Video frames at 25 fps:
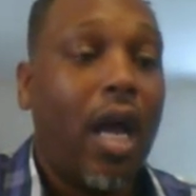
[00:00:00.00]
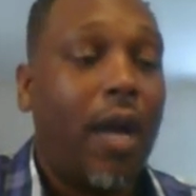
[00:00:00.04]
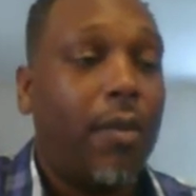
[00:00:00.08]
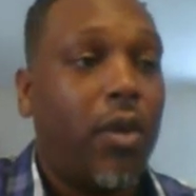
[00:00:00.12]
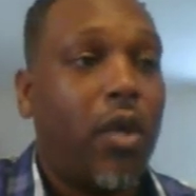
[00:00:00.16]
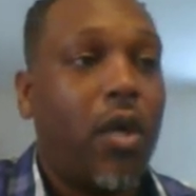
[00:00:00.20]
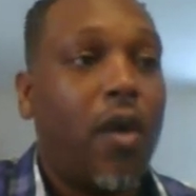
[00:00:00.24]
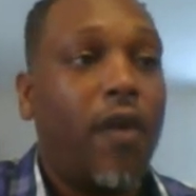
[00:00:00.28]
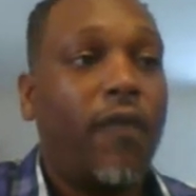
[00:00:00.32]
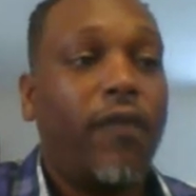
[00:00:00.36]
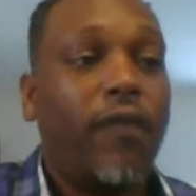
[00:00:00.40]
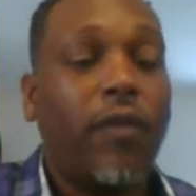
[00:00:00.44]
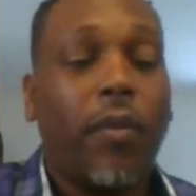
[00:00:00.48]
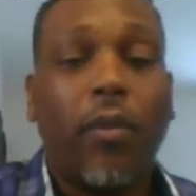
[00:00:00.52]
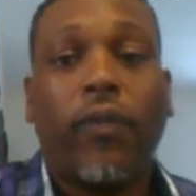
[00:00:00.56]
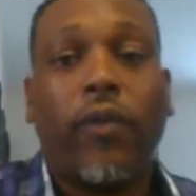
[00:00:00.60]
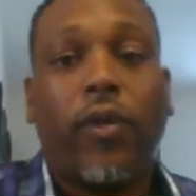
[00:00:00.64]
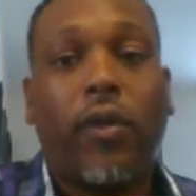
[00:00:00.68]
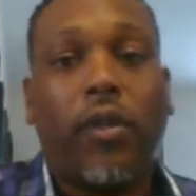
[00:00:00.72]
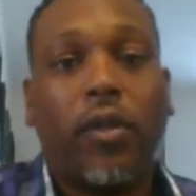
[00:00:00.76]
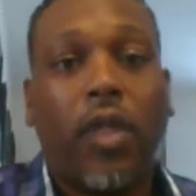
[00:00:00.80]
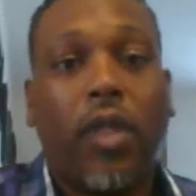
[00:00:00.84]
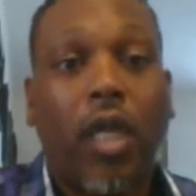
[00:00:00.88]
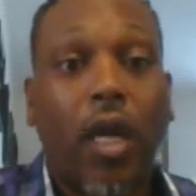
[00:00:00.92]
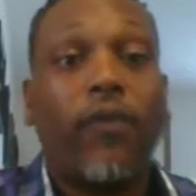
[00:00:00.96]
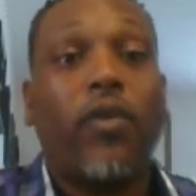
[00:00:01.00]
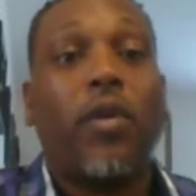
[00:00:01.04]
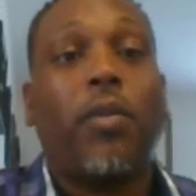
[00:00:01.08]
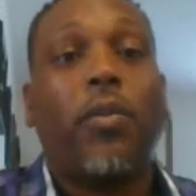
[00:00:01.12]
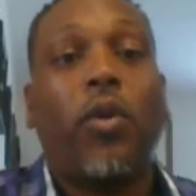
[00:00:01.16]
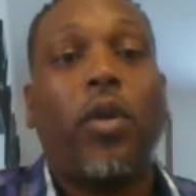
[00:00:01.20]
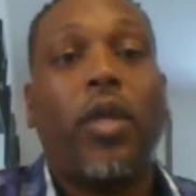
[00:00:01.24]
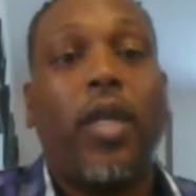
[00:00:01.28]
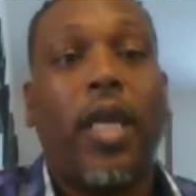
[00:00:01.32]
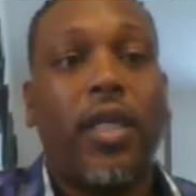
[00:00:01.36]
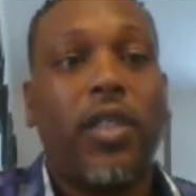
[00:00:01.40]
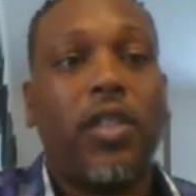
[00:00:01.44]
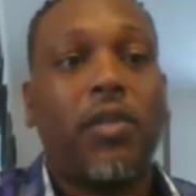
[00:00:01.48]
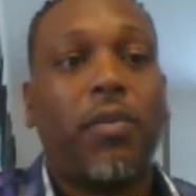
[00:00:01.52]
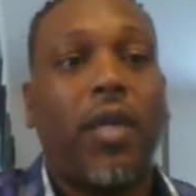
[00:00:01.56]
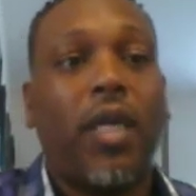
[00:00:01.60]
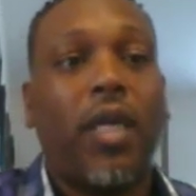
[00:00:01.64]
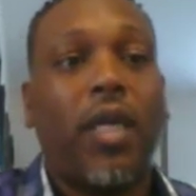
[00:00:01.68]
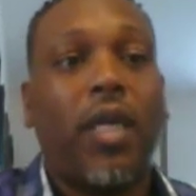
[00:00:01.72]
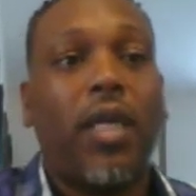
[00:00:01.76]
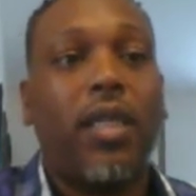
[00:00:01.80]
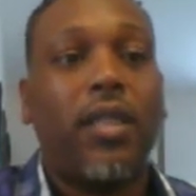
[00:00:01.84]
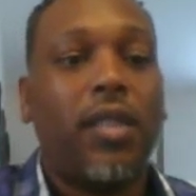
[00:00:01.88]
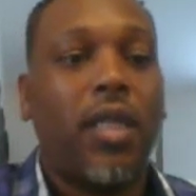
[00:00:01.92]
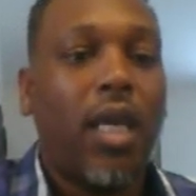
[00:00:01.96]
I'm comfortable in that
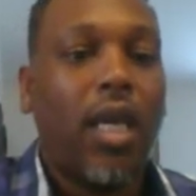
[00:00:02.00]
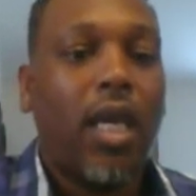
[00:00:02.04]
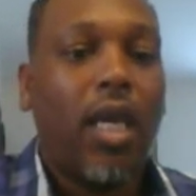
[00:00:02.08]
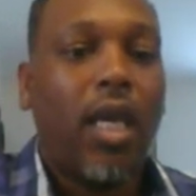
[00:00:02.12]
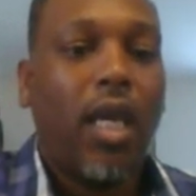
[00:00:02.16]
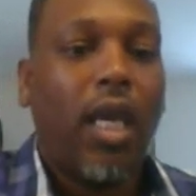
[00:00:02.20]
space.